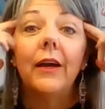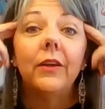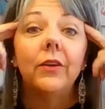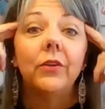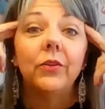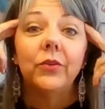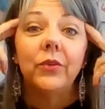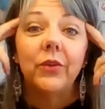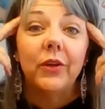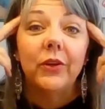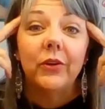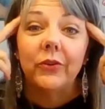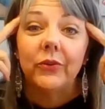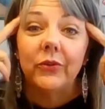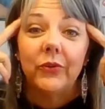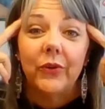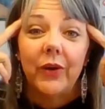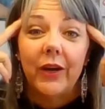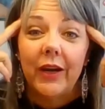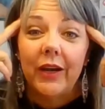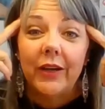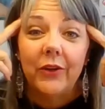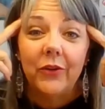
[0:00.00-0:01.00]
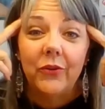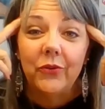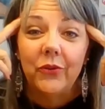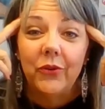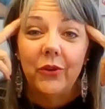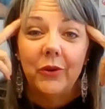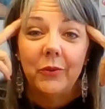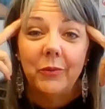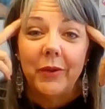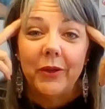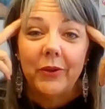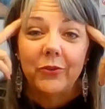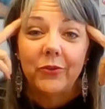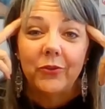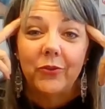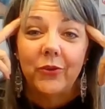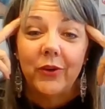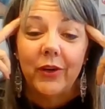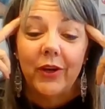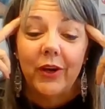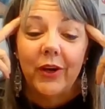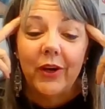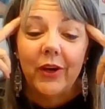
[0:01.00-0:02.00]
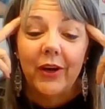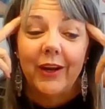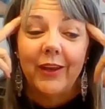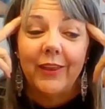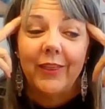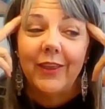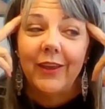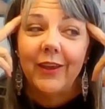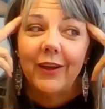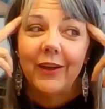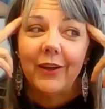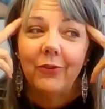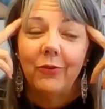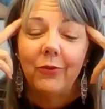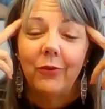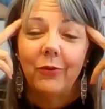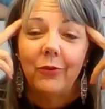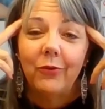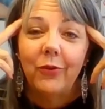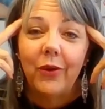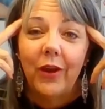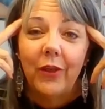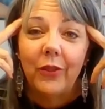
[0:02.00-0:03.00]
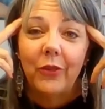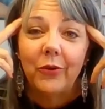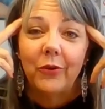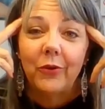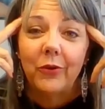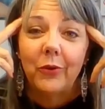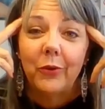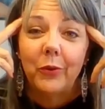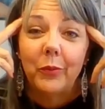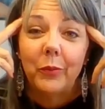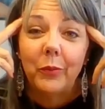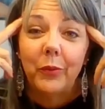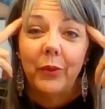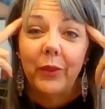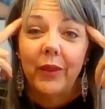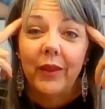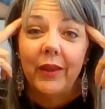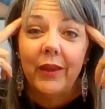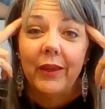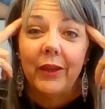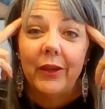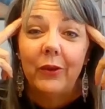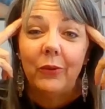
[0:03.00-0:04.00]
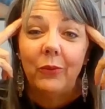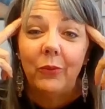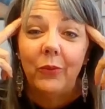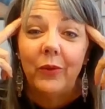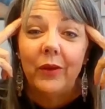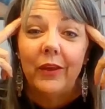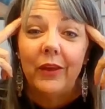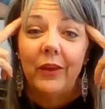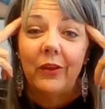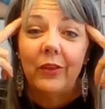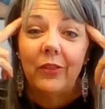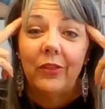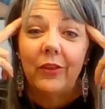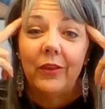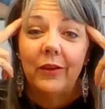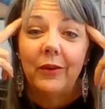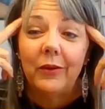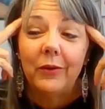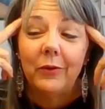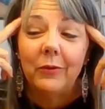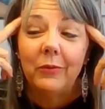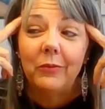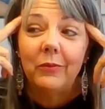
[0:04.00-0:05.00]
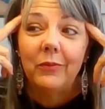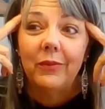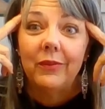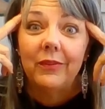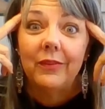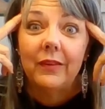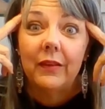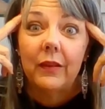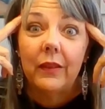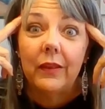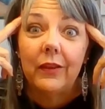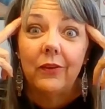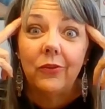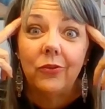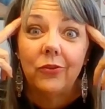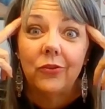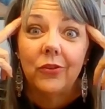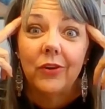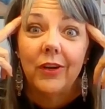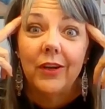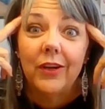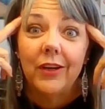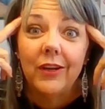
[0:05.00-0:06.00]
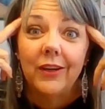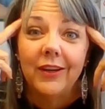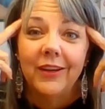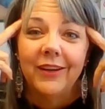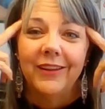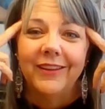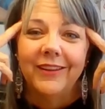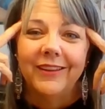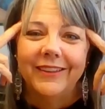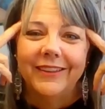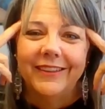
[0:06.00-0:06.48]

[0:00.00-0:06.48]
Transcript: I don't know. I don't know about Stringer. I think I would rather play with um, Silly String.